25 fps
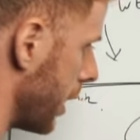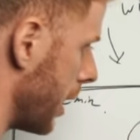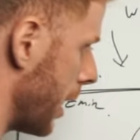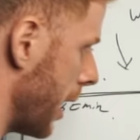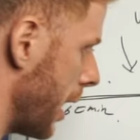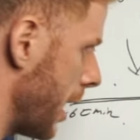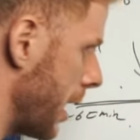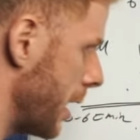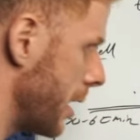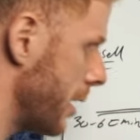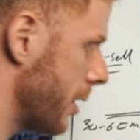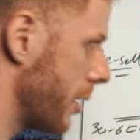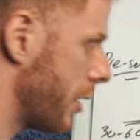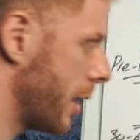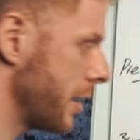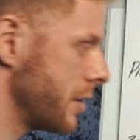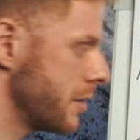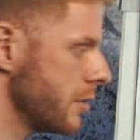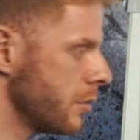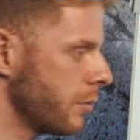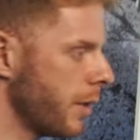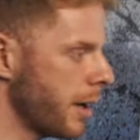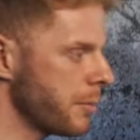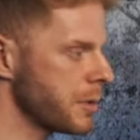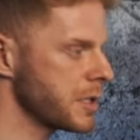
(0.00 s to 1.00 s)
hey, I
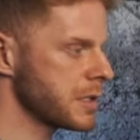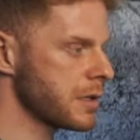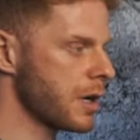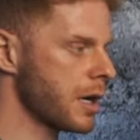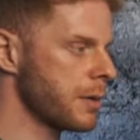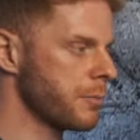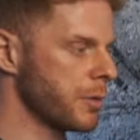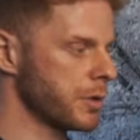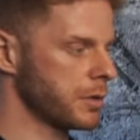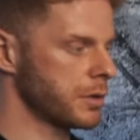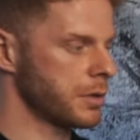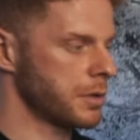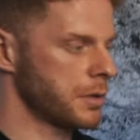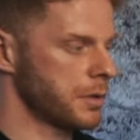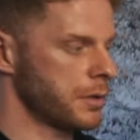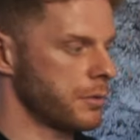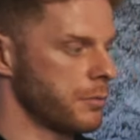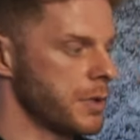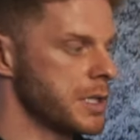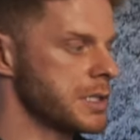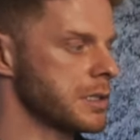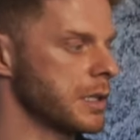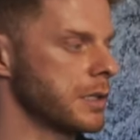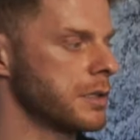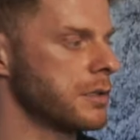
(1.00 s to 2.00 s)
do web design, but the
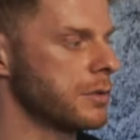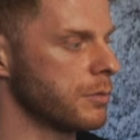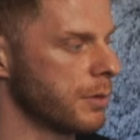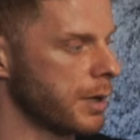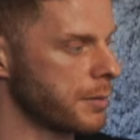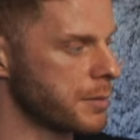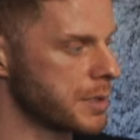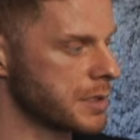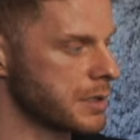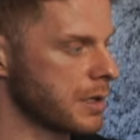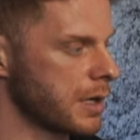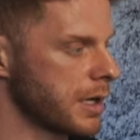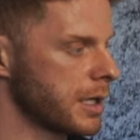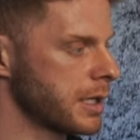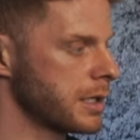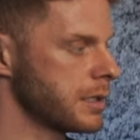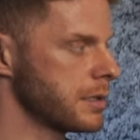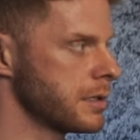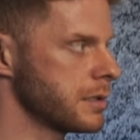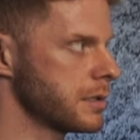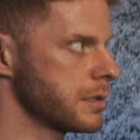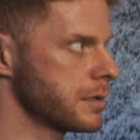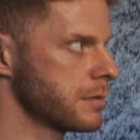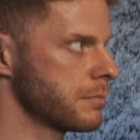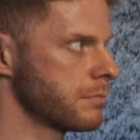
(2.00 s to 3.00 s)
reason I do web design
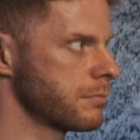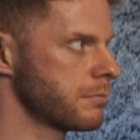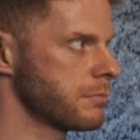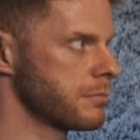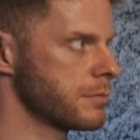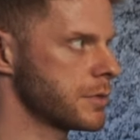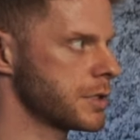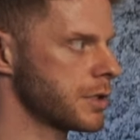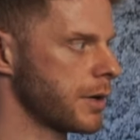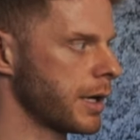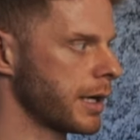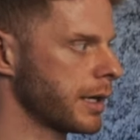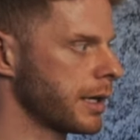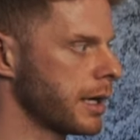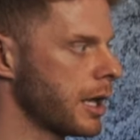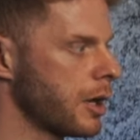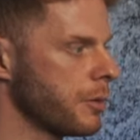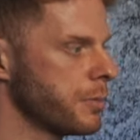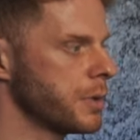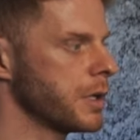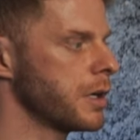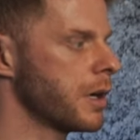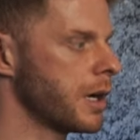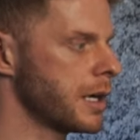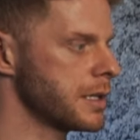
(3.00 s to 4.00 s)
is so I can
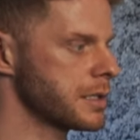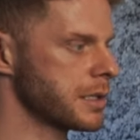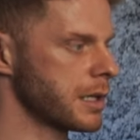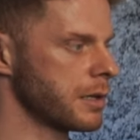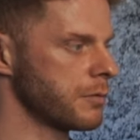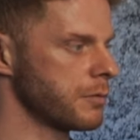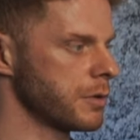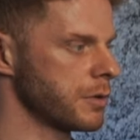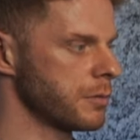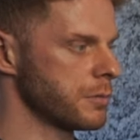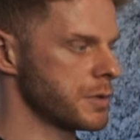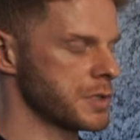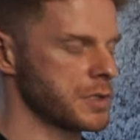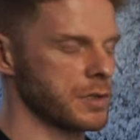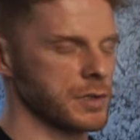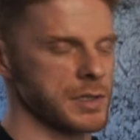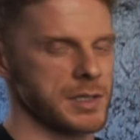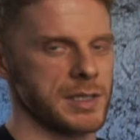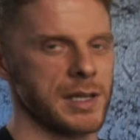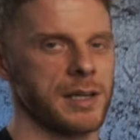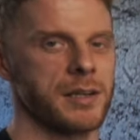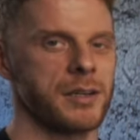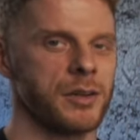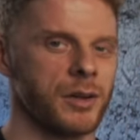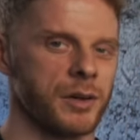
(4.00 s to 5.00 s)
help you guys get real
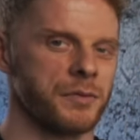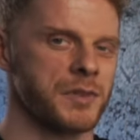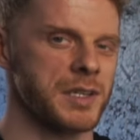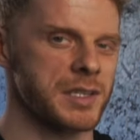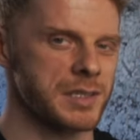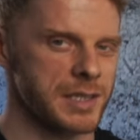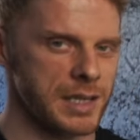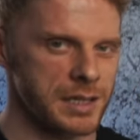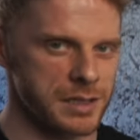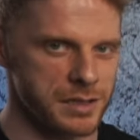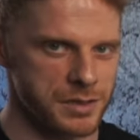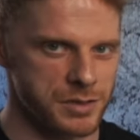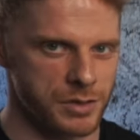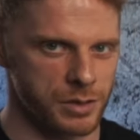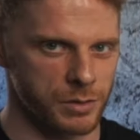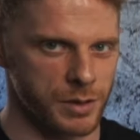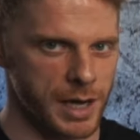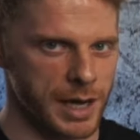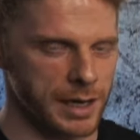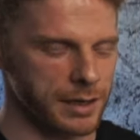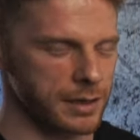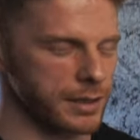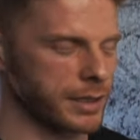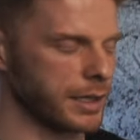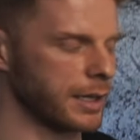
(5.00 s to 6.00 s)
results. Now, you don't have to say this
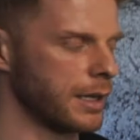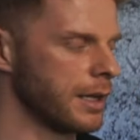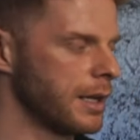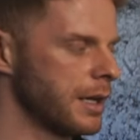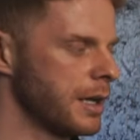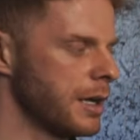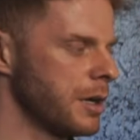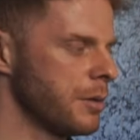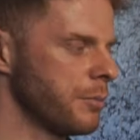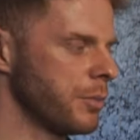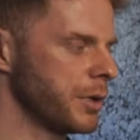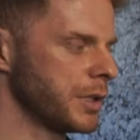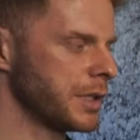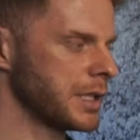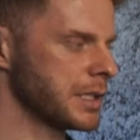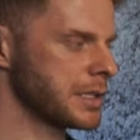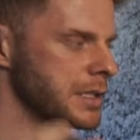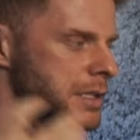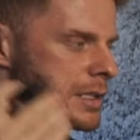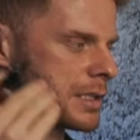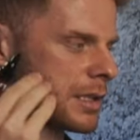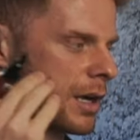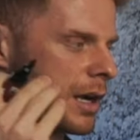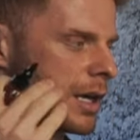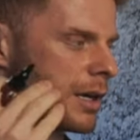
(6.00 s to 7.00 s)
directly, but
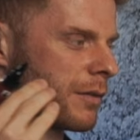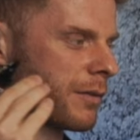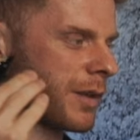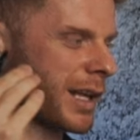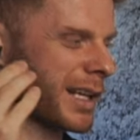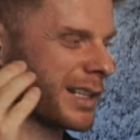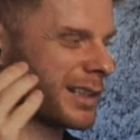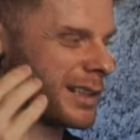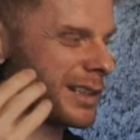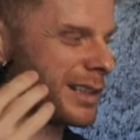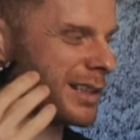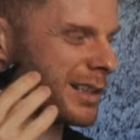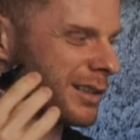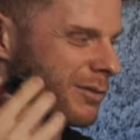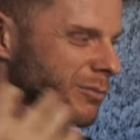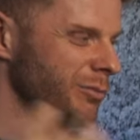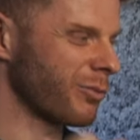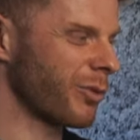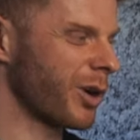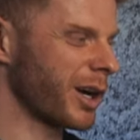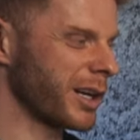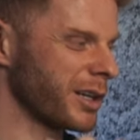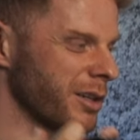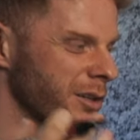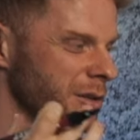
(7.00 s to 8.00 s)
this is kind of like
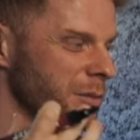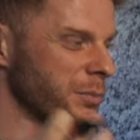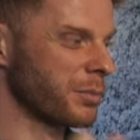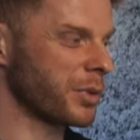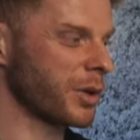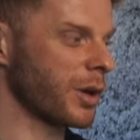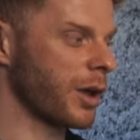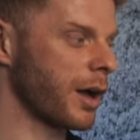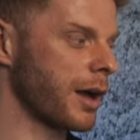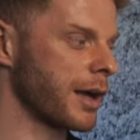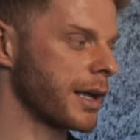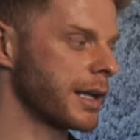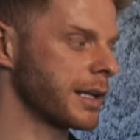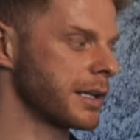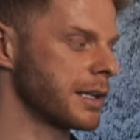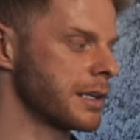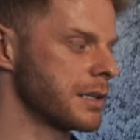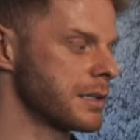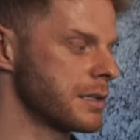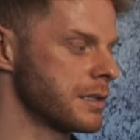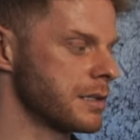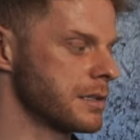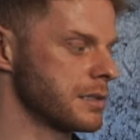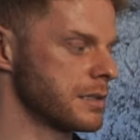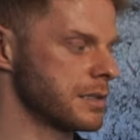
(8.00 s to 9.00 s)
what you're implying
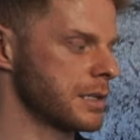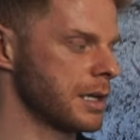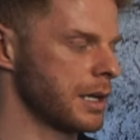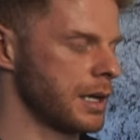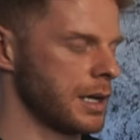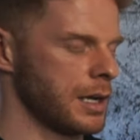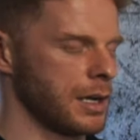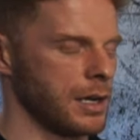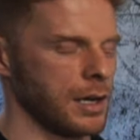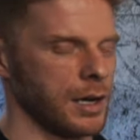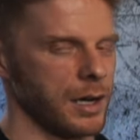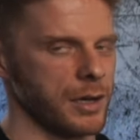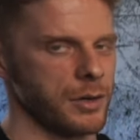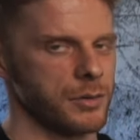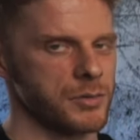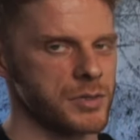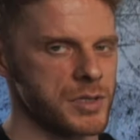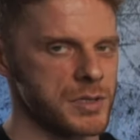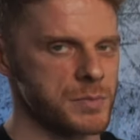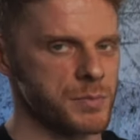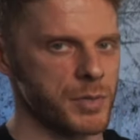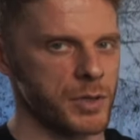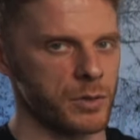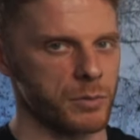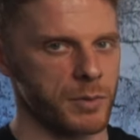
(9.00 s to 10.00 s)
is I don't
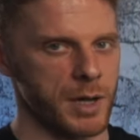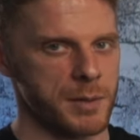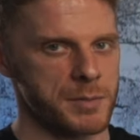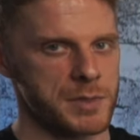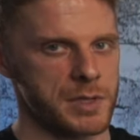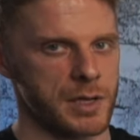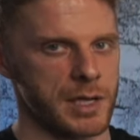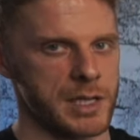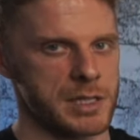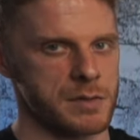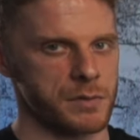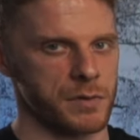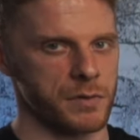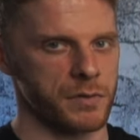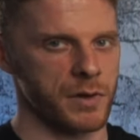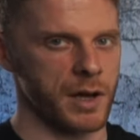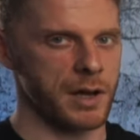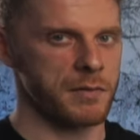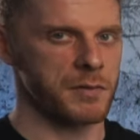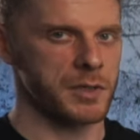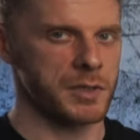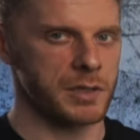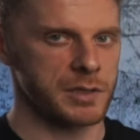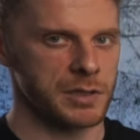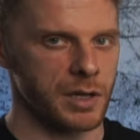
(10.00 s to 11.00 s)
just build websites for
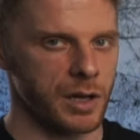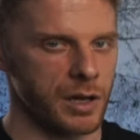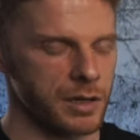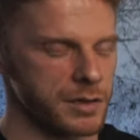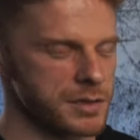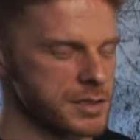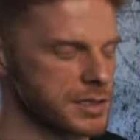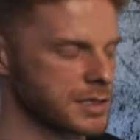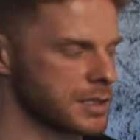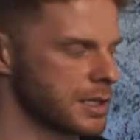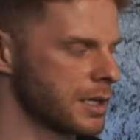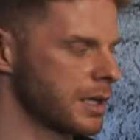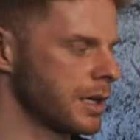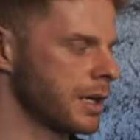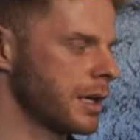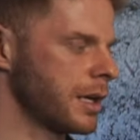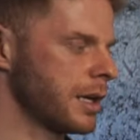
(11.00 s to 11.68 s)
$500.